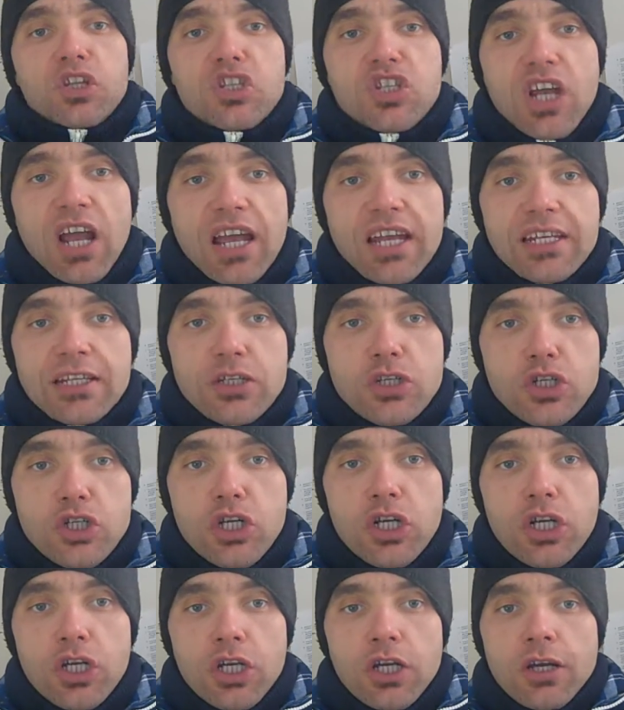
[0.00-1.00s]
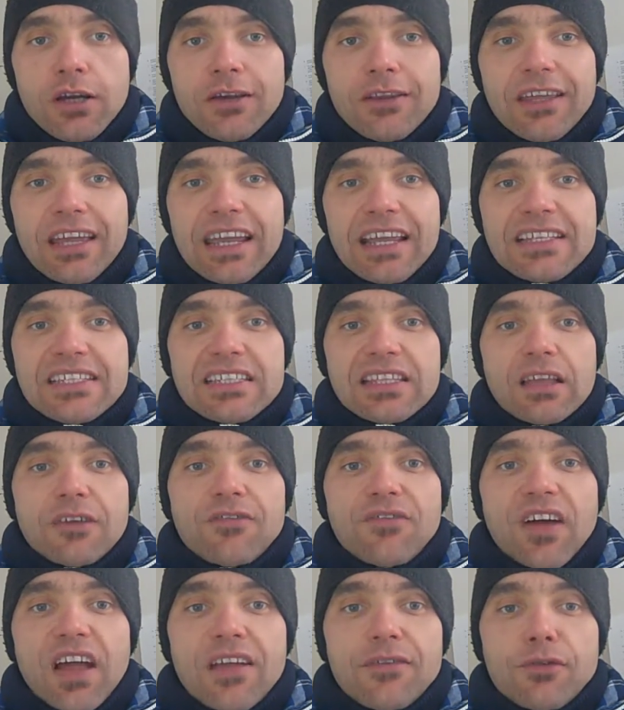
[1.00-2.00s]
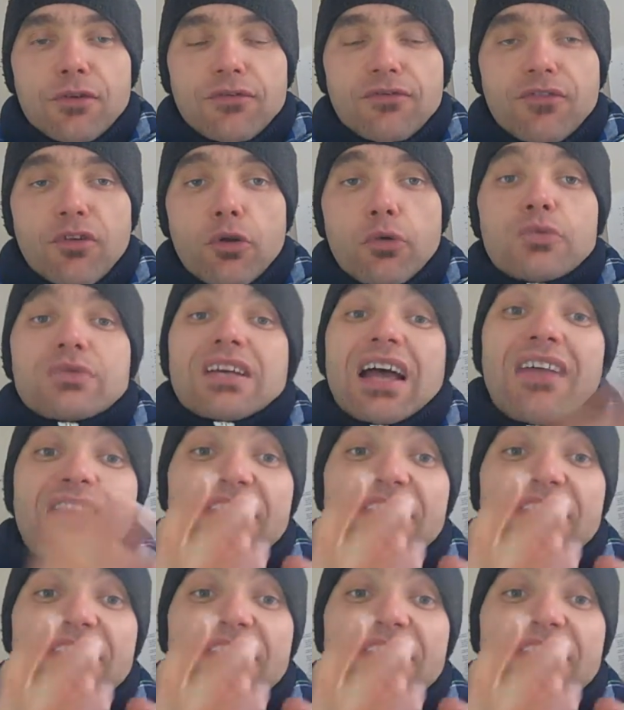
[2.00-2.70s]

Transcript: want to change eating their favourite foods.